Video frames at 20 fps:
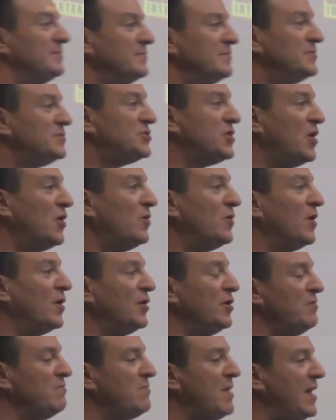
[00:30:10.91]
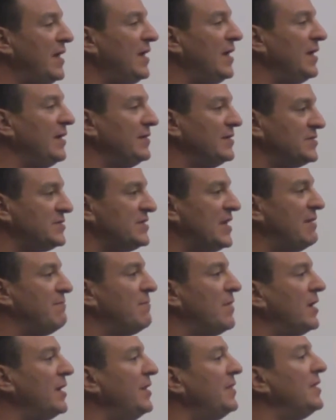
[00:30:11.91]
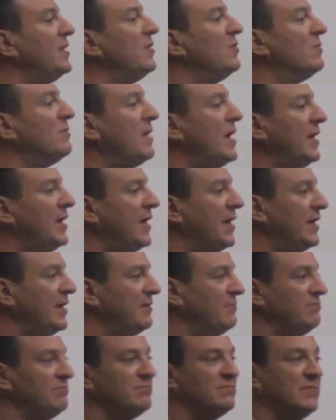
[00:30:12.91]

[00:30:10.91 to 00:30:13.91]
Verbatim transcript: So, are you making the same money that you were making